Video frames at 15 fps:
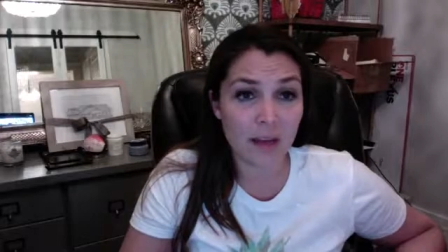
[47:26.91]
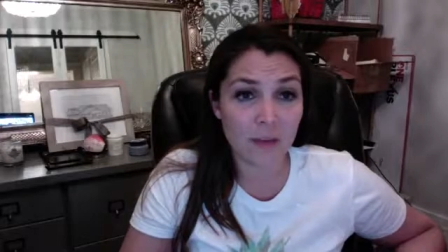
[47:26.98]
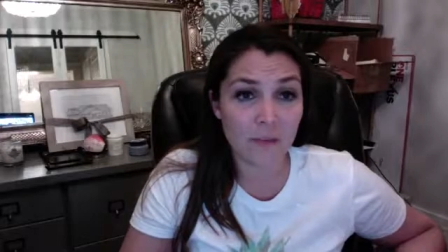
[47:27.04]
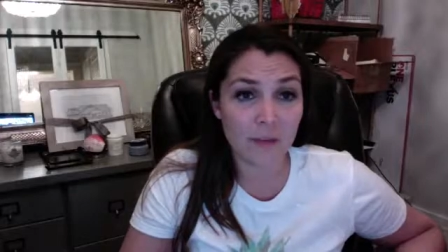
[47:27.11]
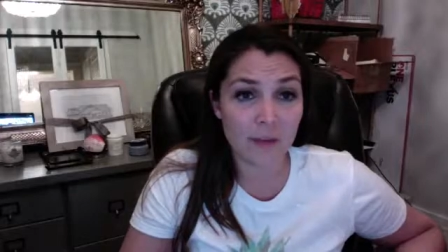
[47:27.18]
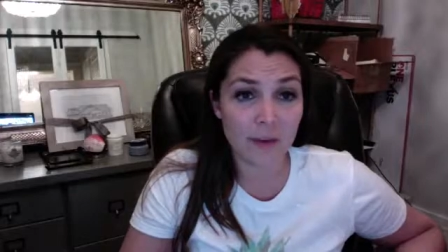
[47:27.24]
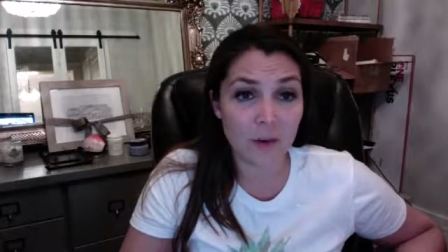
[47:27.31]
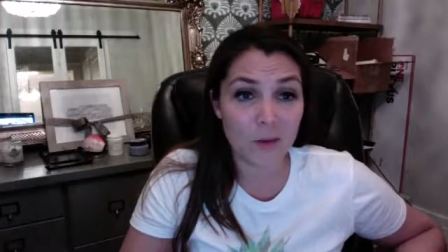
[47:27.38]
for
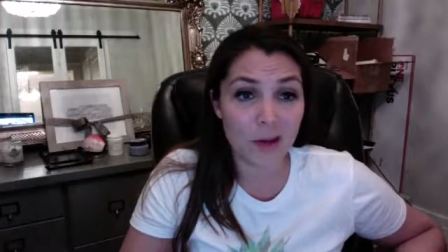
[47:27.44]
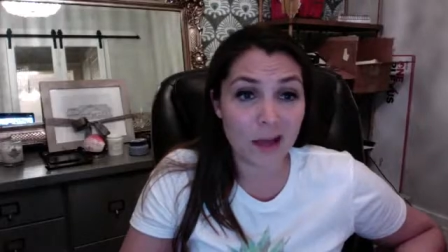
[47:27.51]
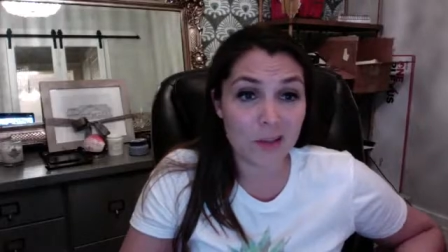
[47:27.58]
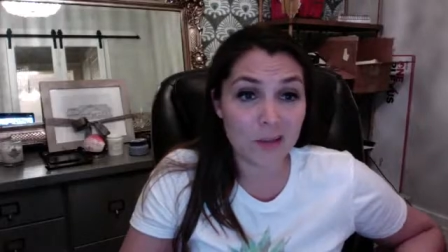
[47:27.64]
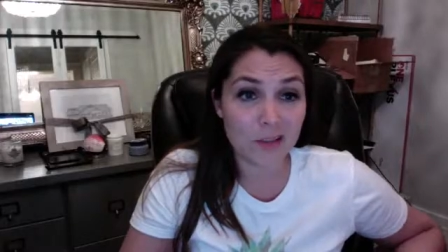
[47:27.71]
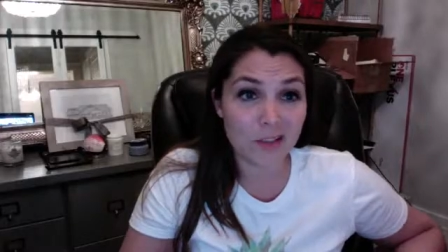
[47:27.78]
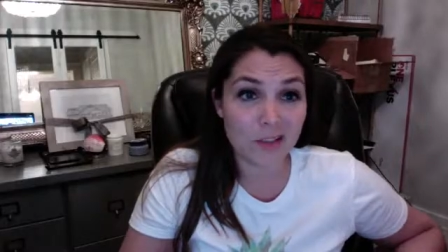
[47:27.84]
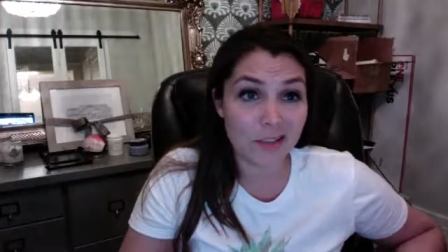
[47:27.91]
a little while, but
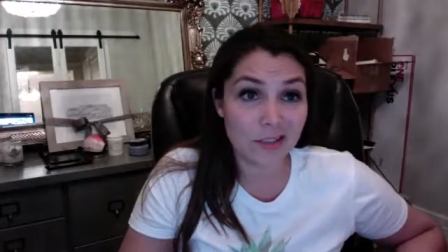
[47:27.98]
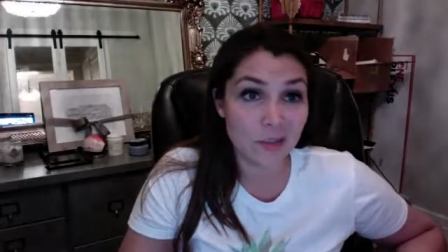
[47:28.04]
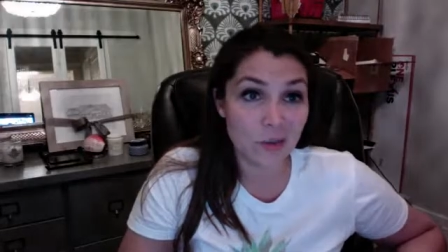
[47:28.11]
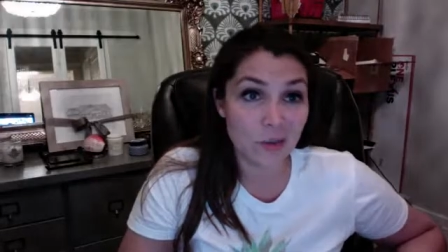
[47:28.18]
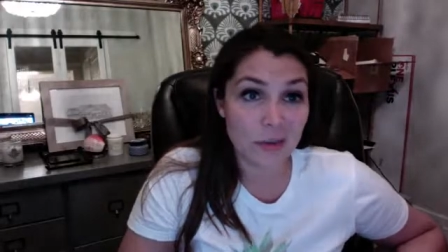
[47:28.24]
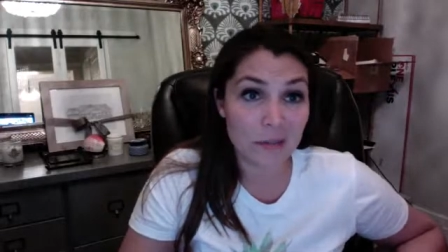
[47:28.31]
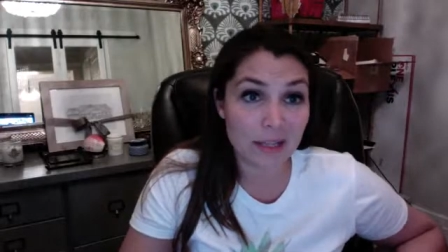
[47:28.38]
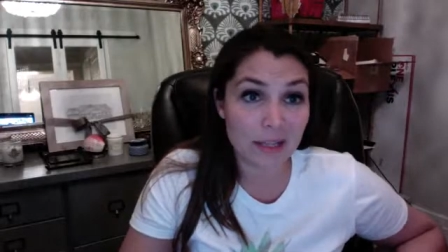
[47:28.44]
she's also one
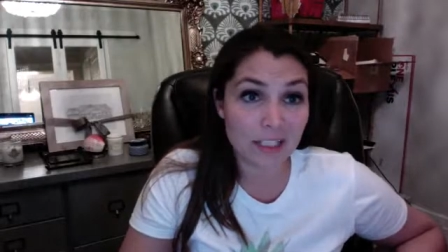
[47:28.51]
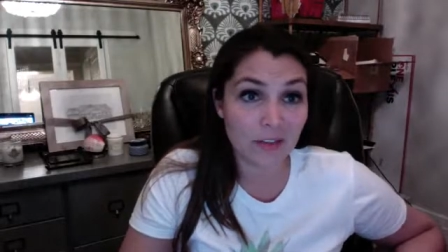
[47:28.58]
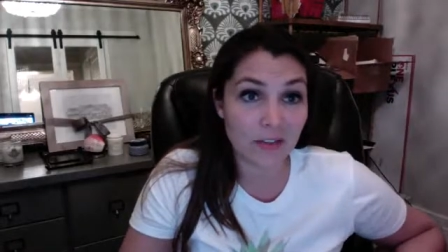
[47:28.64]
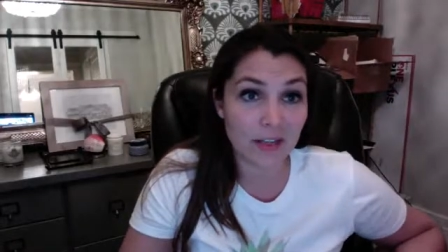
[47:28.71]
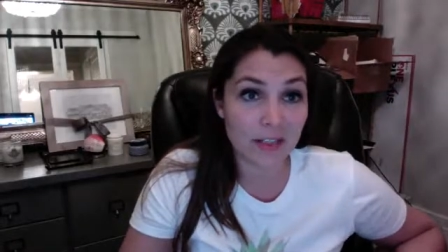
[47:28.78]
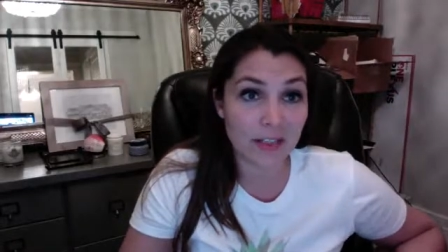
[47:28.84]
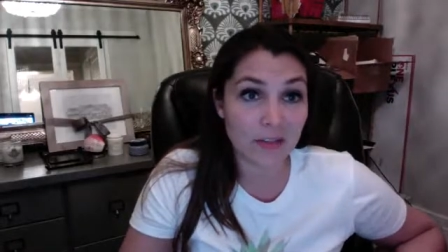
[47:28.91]
of my best friends.